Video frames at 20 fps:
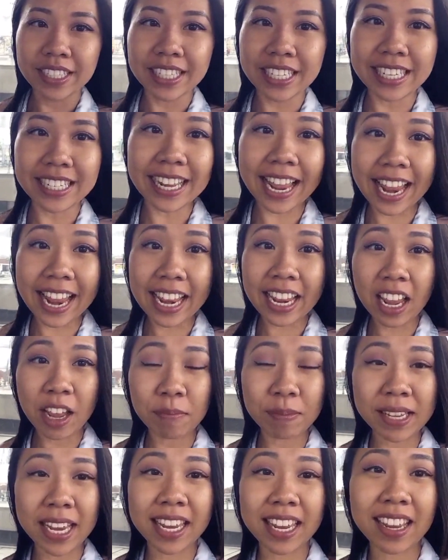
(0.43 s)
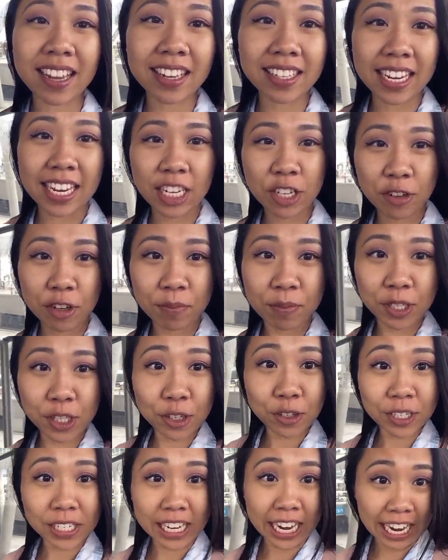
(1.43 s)
Today I'm taking a day trip
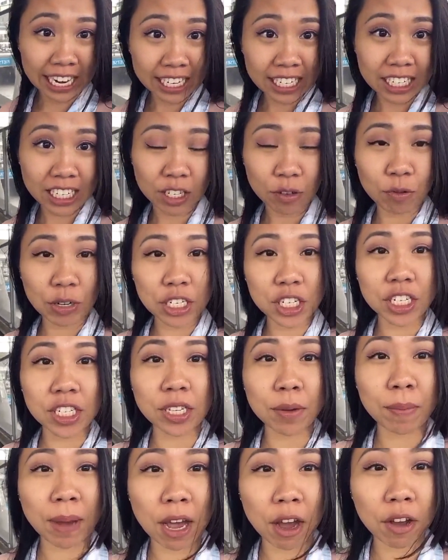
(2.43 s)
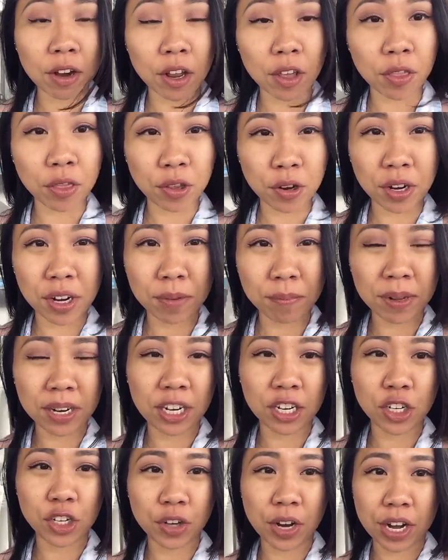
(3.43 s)
to Ghent, which is about a 30
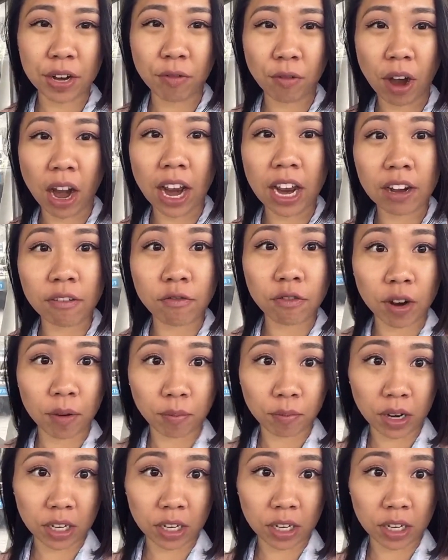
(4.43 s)
minute train ride from